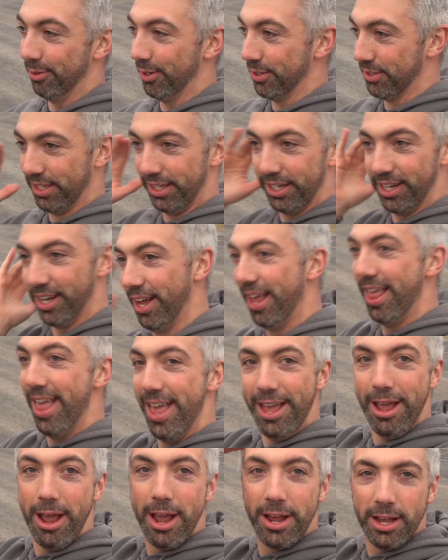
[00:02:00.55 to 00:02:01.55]
We're just gonna
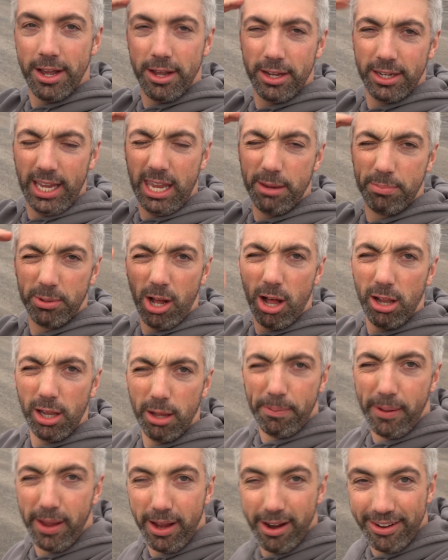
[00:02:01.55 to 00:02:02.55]
keep it all
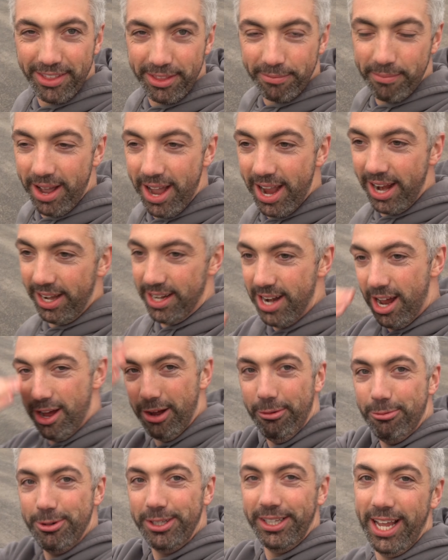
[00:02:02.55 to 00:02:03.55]
up here in the mine and
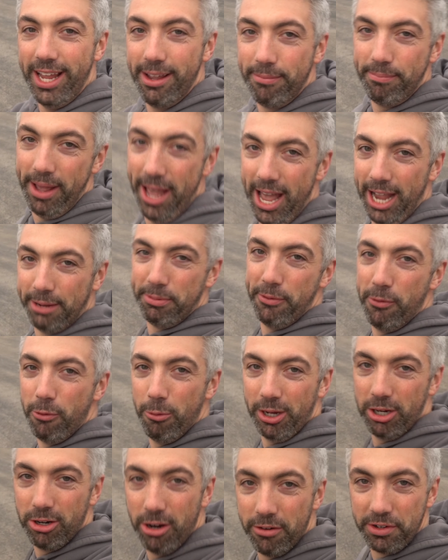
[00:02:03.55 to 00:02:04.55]
I'll relay it back before
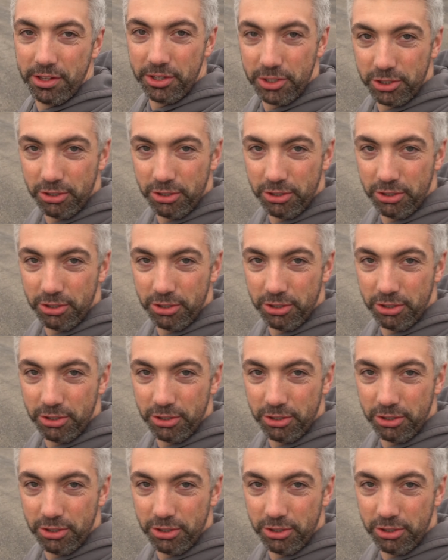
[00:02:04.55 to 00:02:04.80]
we go over to the